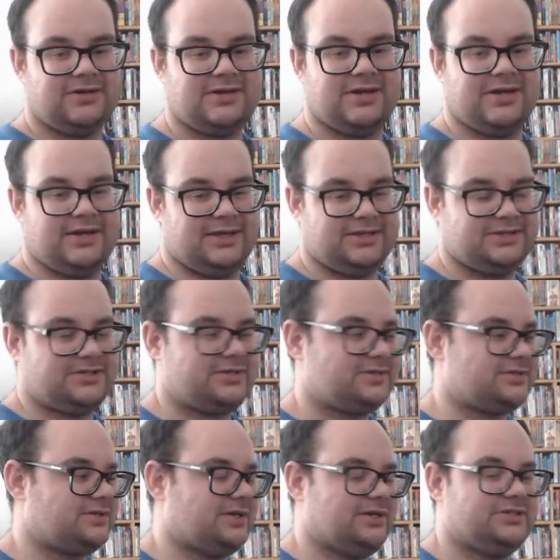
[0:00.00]
Yeah, it's
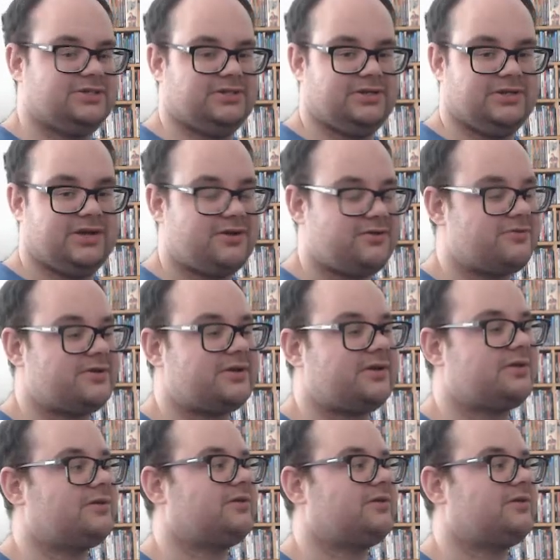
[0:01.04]
just a generic,